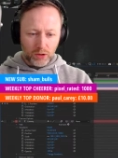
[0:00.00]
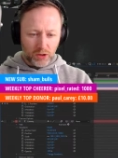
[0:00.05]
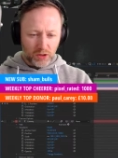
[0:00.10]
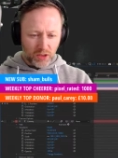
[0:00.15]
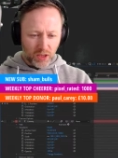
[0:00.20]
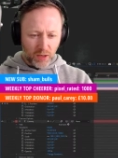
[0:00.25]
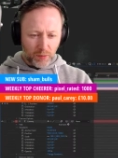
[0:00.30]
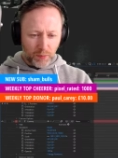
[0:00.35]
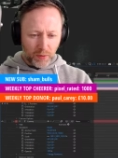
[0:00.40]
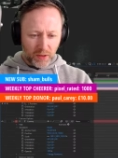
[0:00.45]

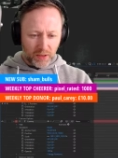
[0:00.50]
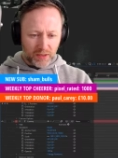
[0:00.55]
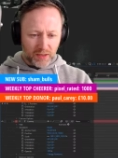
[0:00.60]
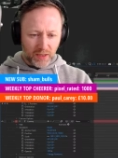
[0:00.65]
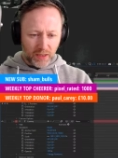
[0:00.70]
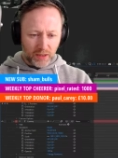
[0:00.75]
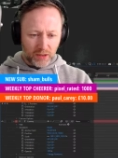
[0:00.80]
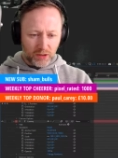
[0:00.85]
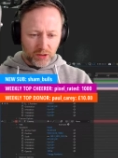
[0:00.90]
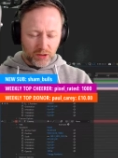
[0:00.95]
just keep it as
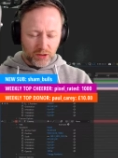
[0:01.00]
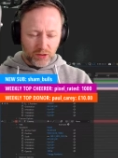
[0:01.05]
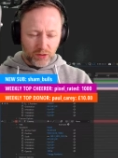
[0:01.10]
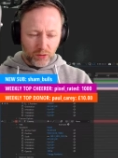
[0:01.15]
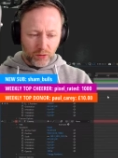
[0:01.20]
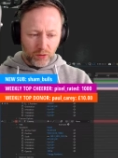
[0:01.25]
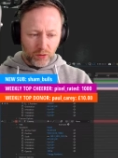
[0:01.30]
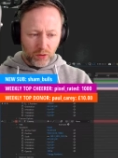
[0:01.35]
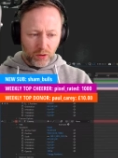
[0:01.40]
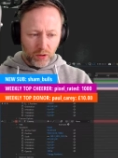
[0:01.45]
that just
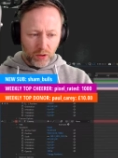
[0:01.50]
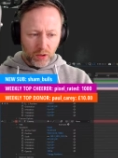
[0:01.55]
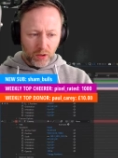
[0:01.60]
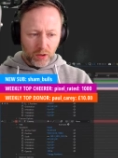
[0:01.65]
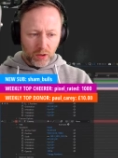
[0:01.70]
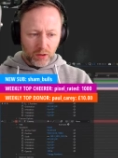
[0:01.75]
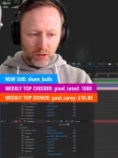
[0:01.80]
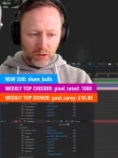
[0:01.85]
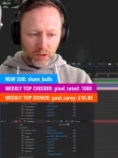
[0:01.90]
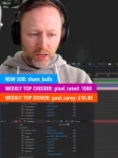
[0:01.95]
now.
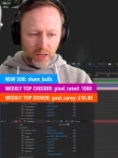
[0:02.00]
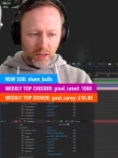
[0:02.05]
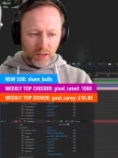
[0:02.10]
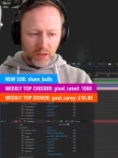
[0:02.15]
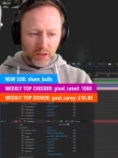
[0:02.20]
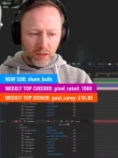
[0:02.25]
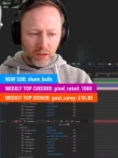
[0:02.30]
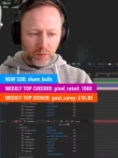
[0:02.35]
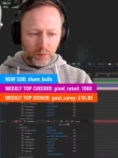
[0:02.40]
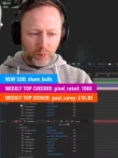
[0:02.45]

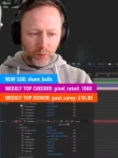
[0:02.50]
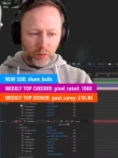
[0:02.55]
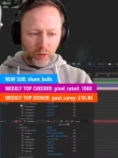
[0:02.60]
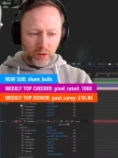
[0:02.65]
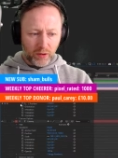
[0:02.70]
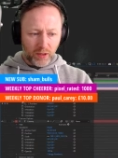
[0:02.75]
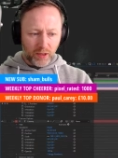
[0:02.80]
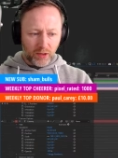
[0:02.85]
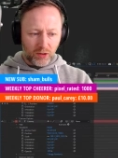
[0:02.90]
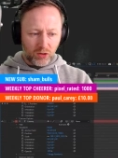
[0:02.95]
Take the
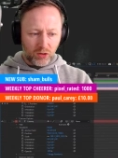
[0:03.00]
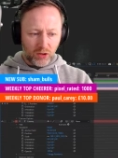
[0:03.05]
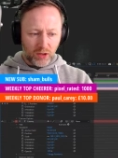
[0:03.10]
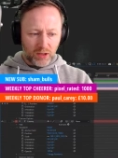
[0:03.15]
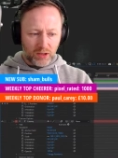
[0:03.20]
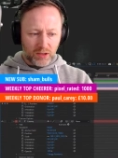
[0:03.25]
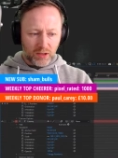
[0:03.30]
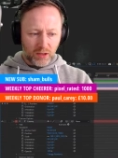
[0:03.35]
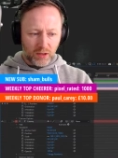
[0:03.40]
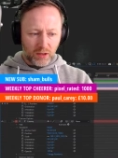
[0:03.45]
point of
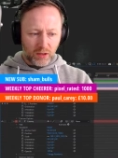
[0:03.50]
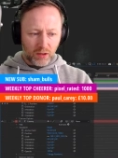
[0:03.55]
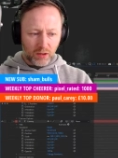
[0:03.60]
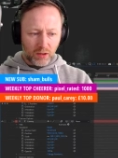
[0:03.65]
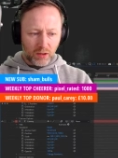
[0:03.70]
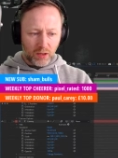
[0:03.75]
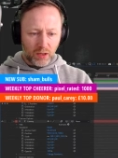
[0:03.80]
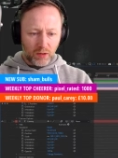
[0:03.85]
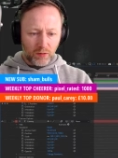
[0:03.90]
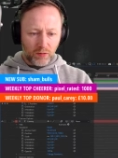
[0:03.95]
interest
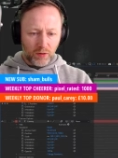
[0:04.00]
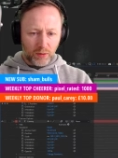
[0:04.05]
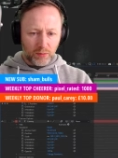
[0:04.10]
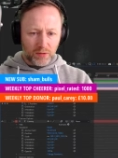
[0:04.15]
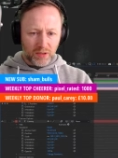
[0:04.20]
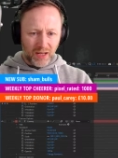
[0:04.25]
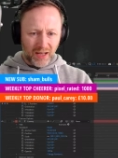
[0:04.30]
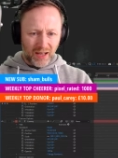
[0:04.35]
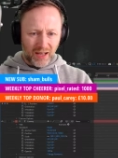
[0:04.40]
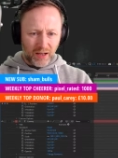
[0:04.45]

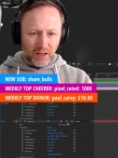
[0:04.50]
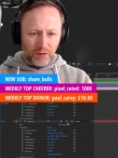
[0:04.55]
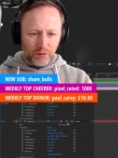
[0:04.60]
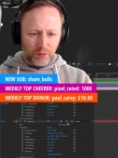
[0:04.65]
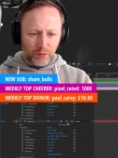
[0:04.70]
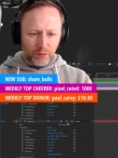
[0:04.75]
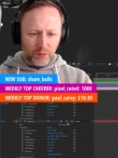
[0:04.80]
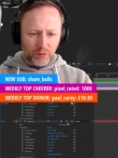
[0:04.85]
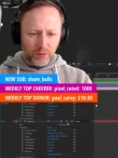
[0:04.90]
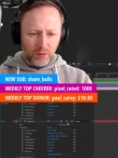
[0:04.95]
keyframes
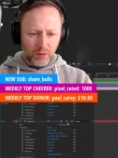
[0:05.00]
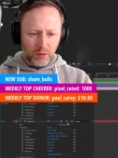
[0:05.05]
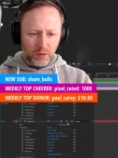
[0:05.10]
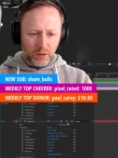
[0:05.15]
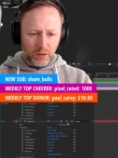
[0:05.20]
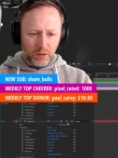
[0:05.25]
off.